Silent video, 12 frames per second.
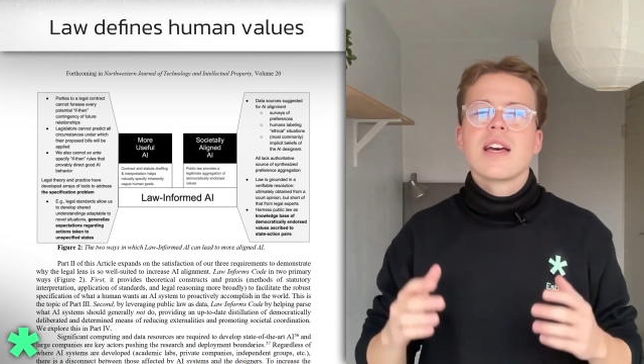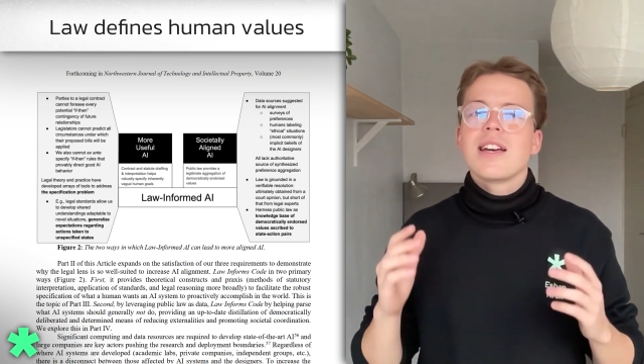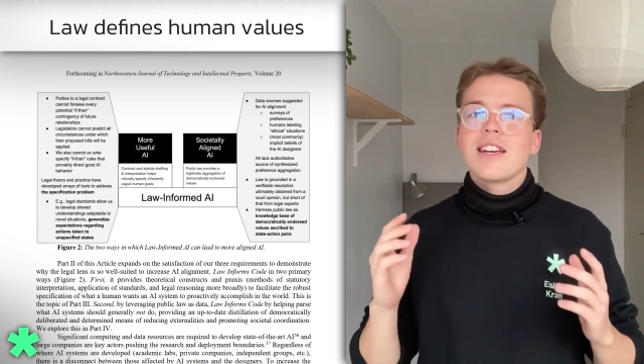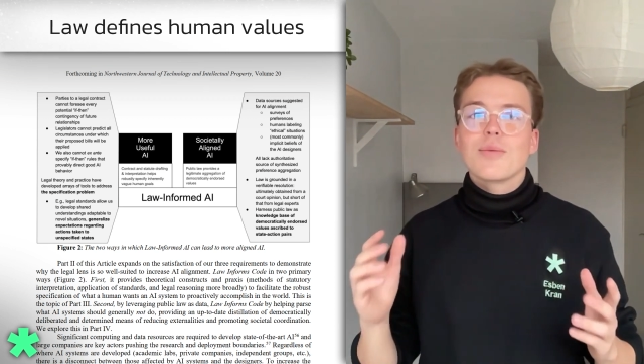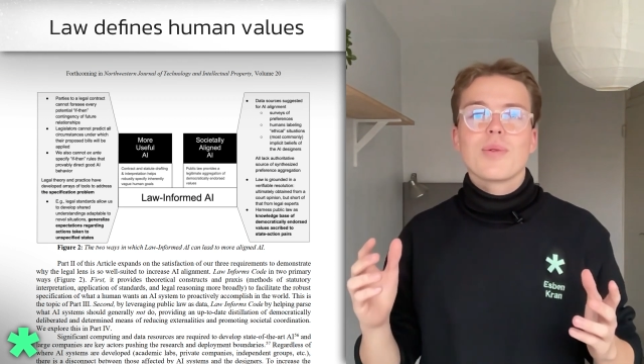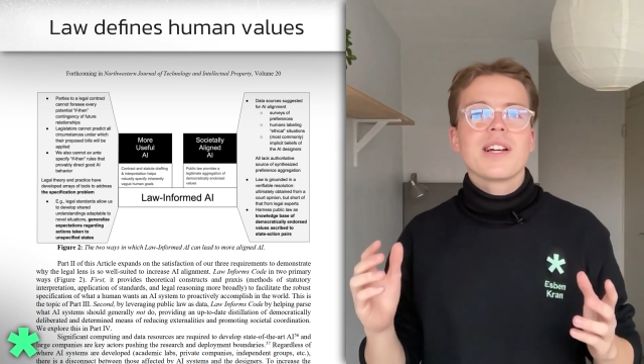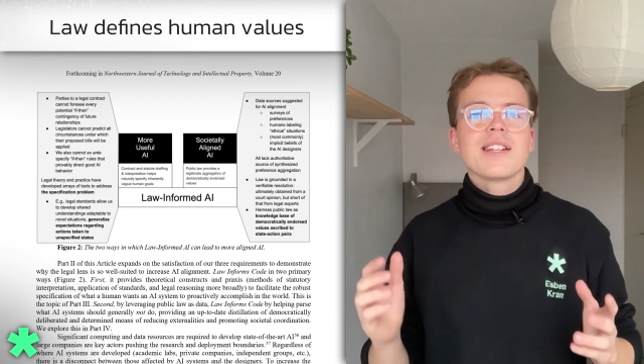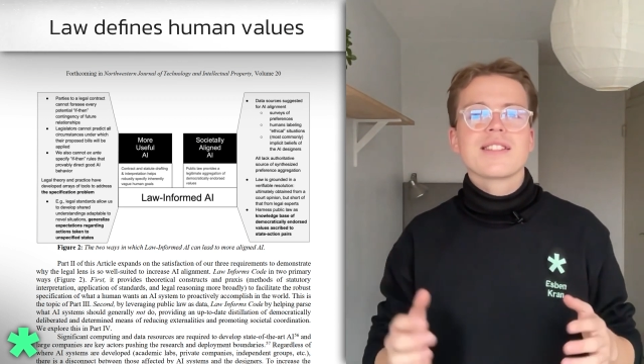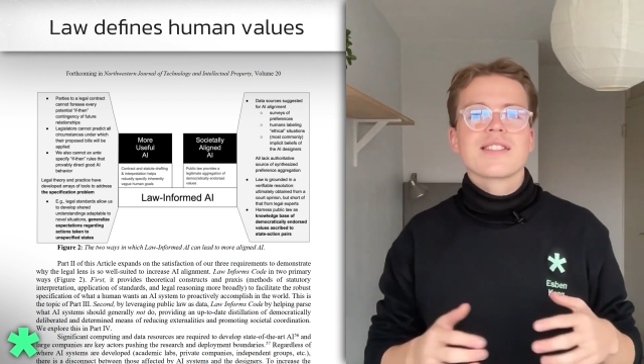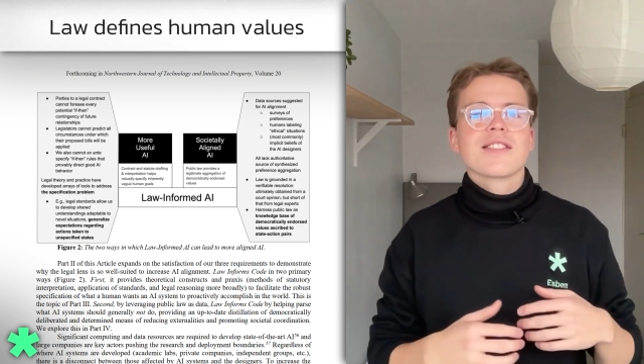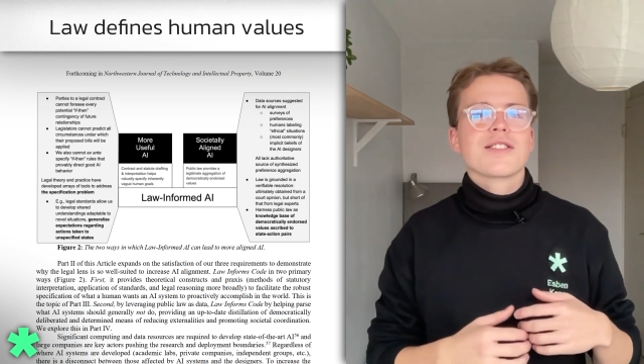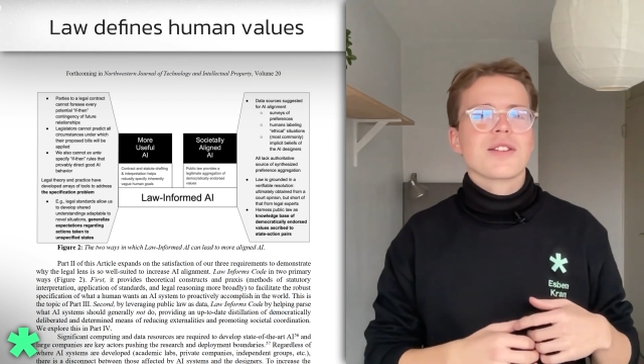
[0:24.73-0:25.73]
in
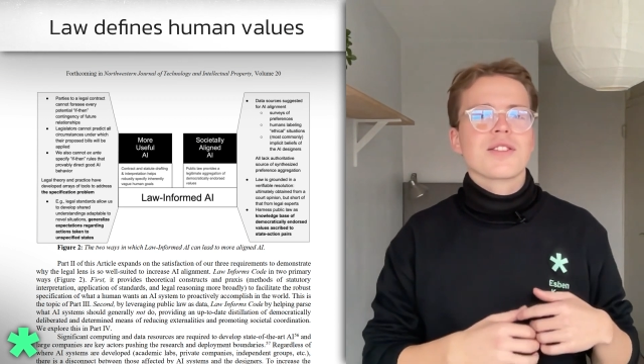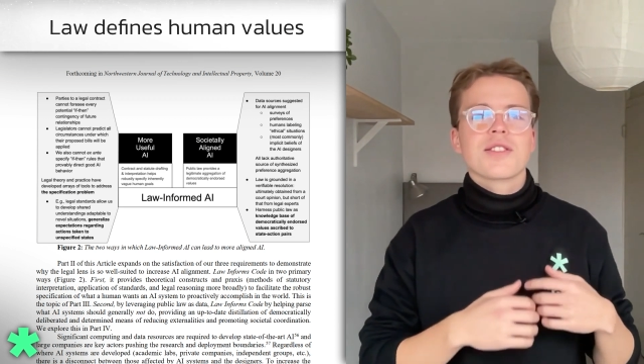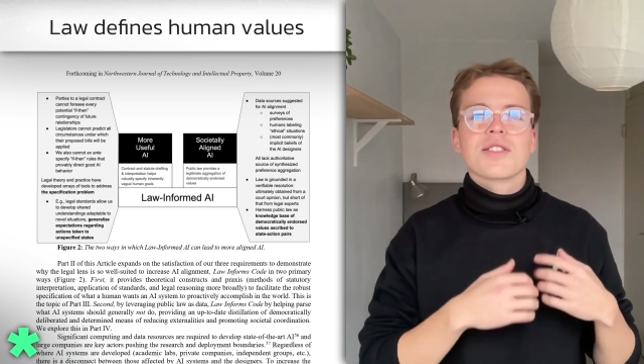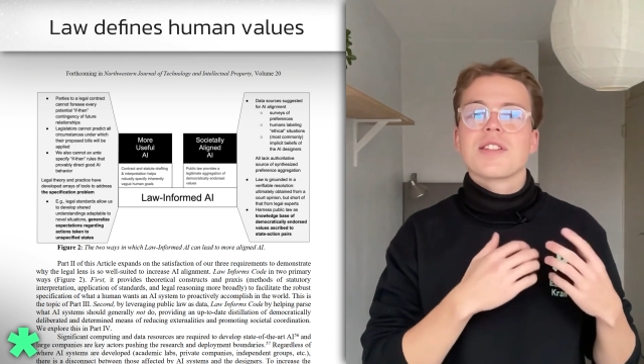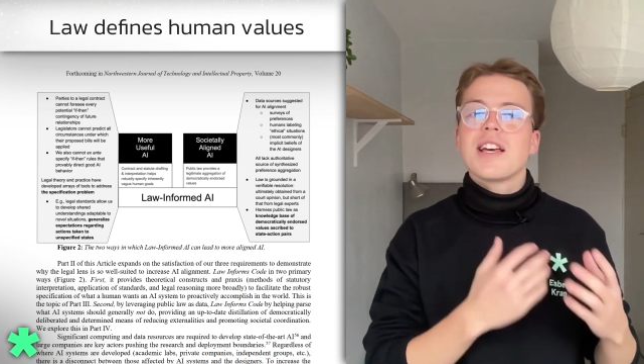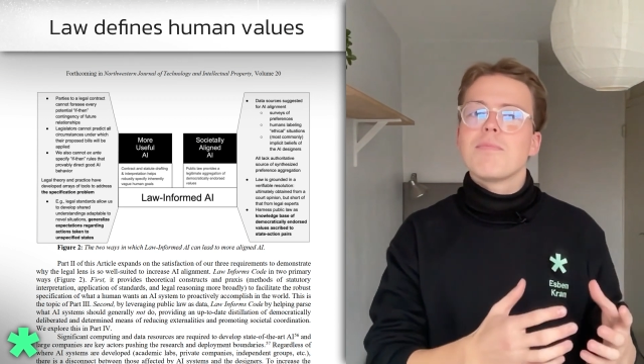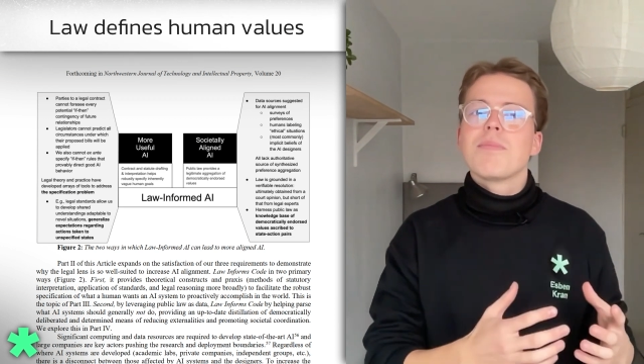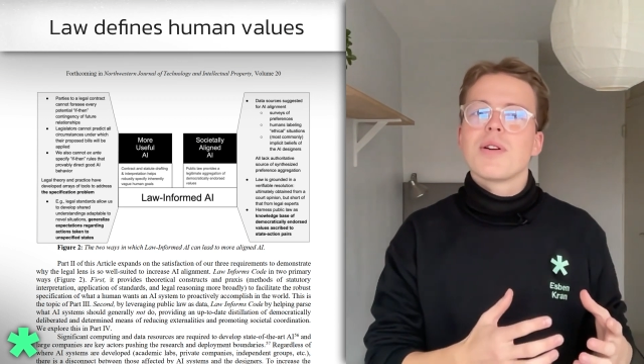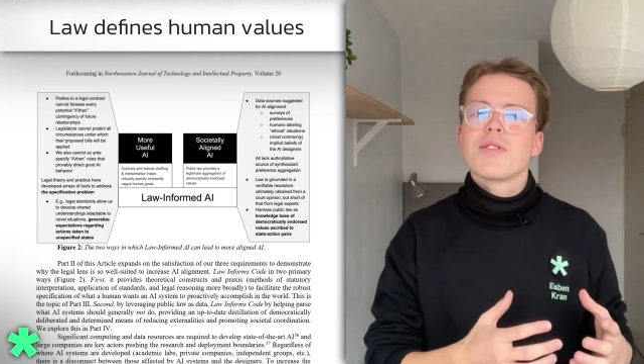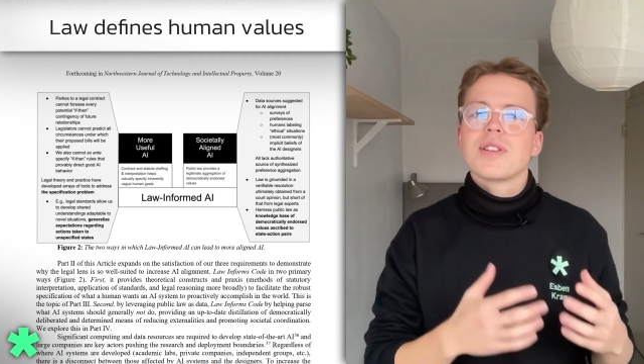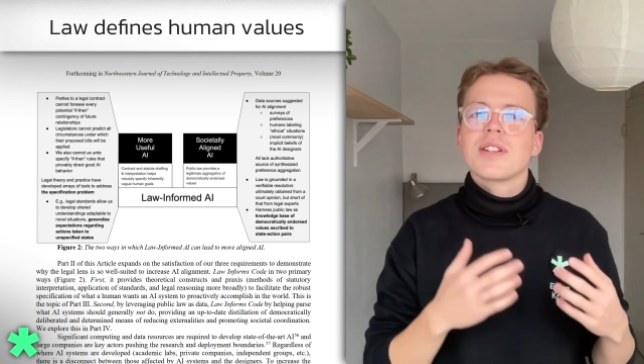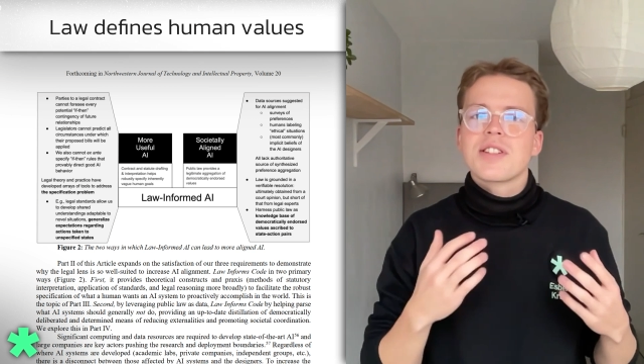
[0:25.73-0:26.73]
ways such as
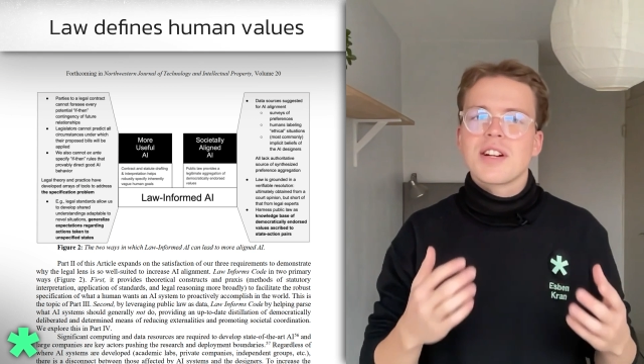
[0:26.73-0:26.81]
imperfect